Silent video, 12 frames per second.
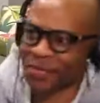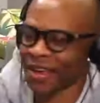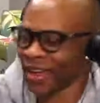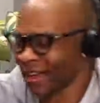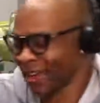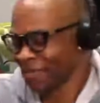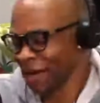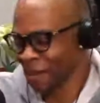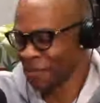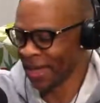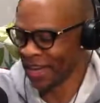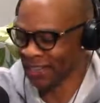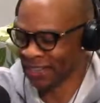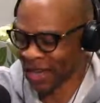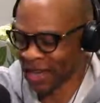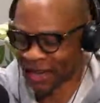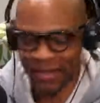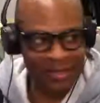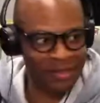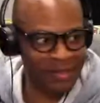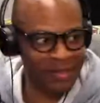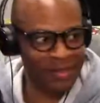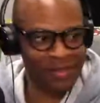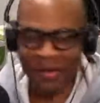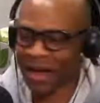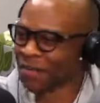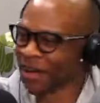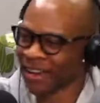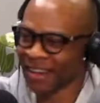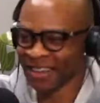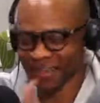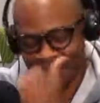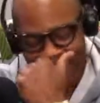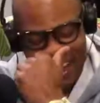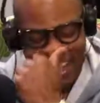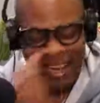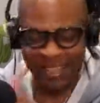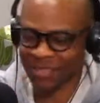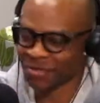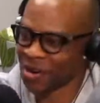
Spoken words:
Hey, my bad, Jack. Man, that's podcast is what